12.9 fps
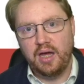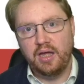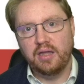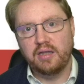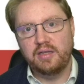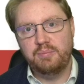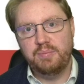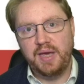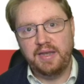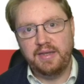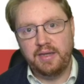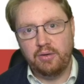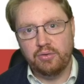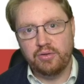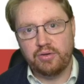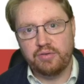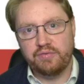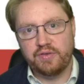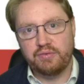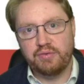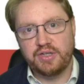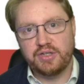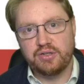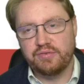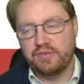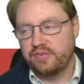depending on the configuration
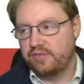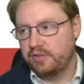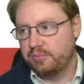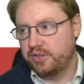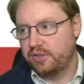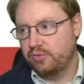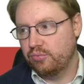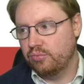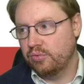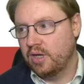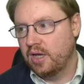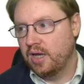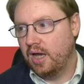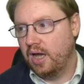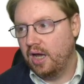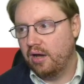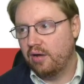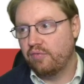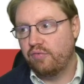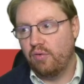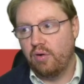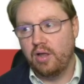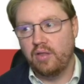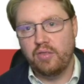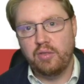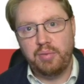of the CPU for
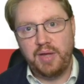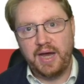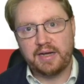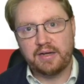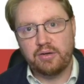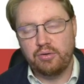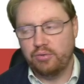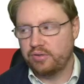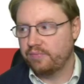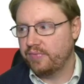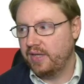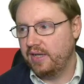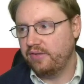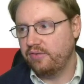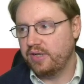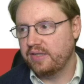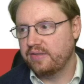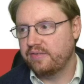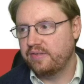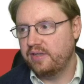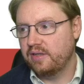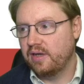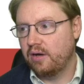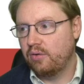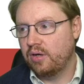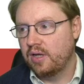the pack code. And as you can see
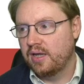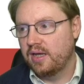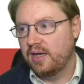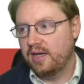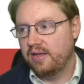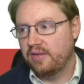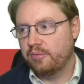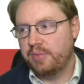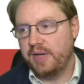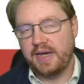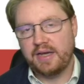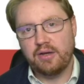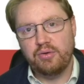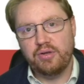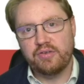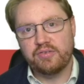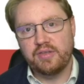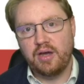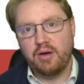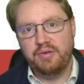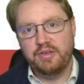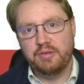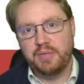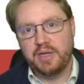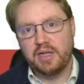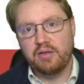now, the pack code is now in the
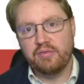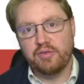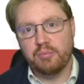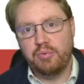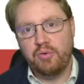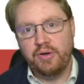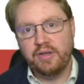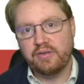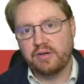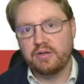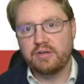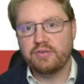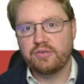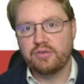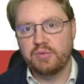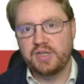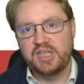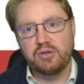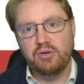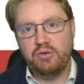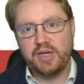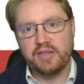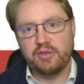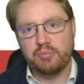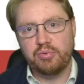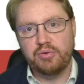middle of the pointer. So when you look at
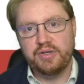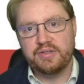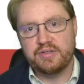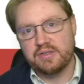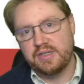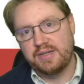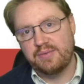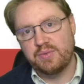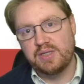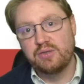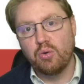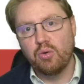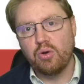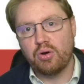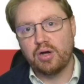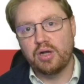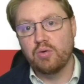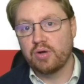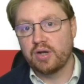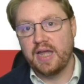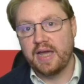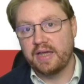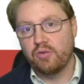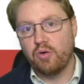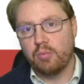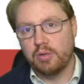the pointer, it will no longer look like a
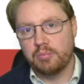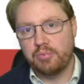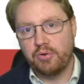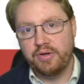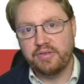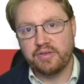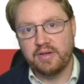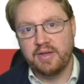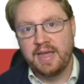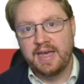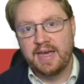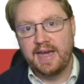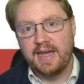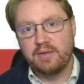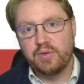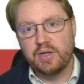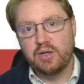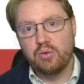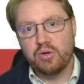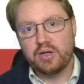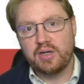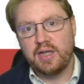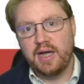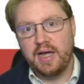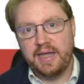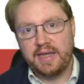normal pointer. It will look
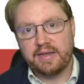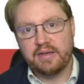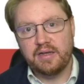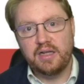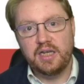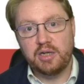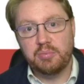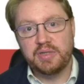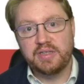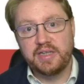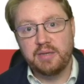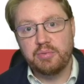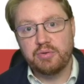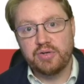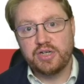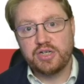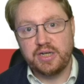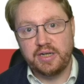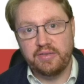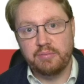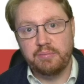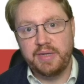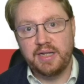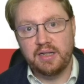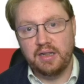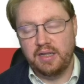like a little bit gibberish in the
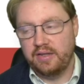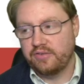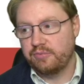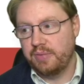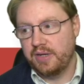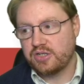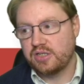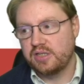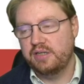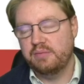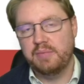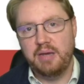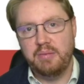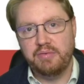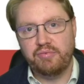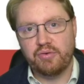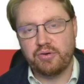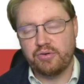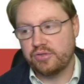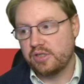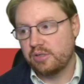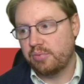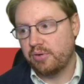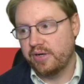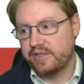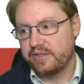middle, especially maybe for kernel
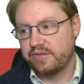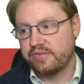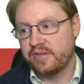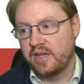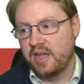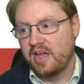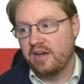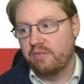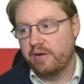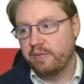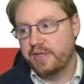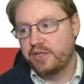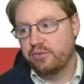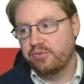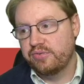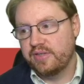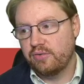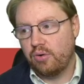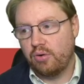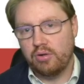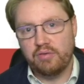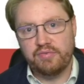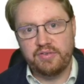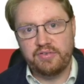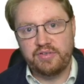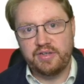pointers, where we use that all of
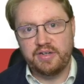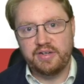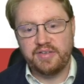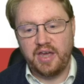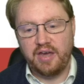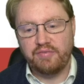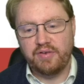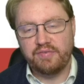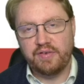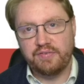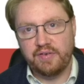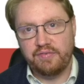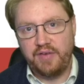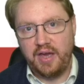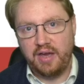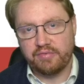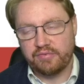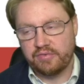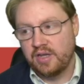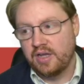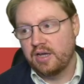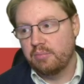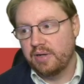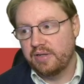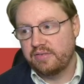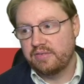this here is FFFFF.
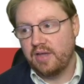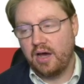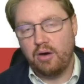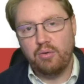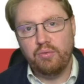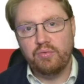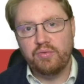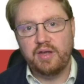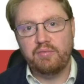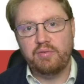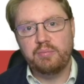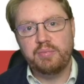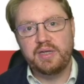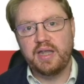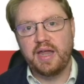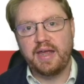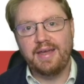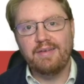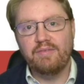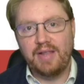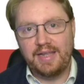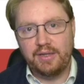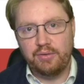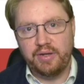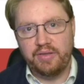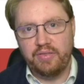But now there will be like a
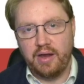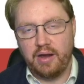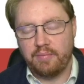value in there.